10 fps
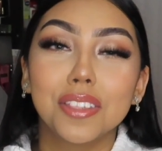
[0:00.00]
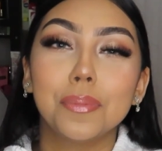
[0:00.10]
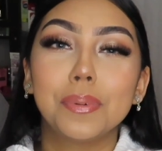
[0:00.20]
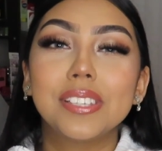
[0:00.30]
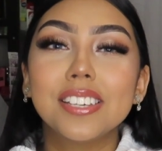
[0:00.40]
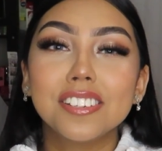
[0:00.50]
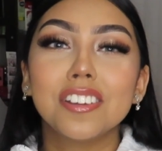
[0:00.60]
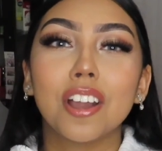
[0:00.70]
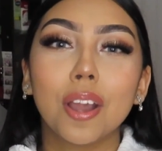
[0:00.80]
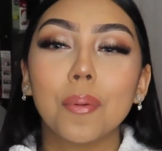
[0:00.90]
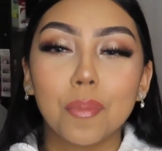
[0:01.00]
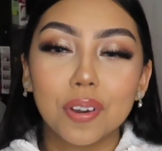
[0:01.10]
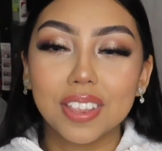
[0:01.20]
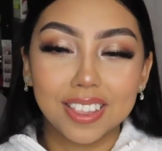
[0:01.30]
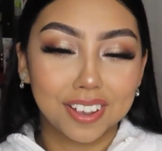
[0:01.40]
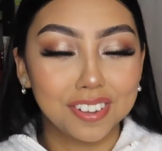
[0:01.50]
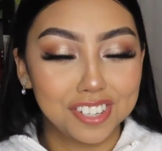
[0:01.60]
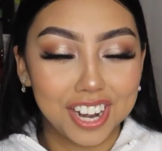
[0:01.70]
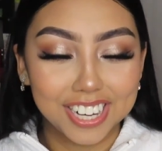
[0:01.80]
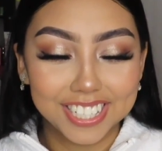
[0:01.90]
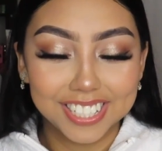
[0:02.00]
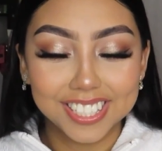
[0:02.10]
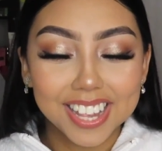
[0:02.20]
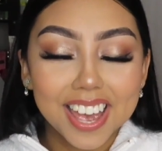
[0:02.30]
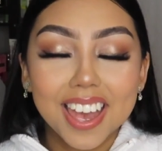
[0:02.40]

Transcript: The position hurt more than the contractions.